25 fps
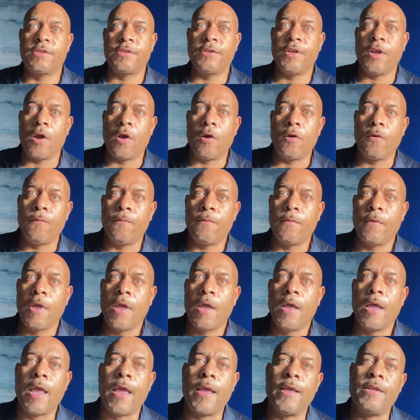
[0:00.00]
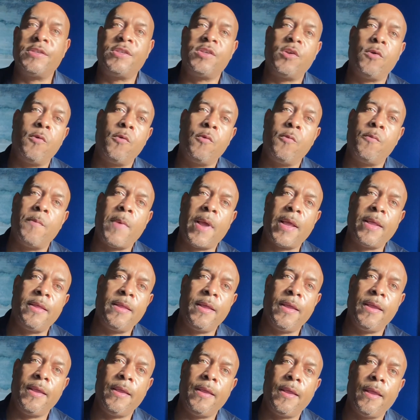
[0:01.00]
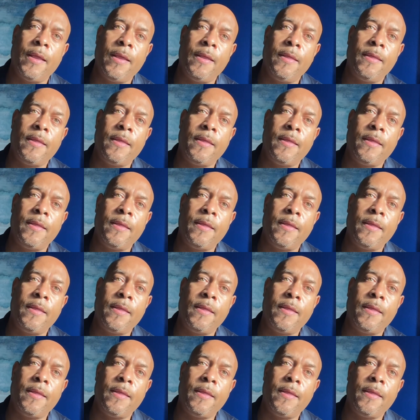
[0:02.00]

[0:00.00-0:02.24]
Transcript: you know. And so my thing in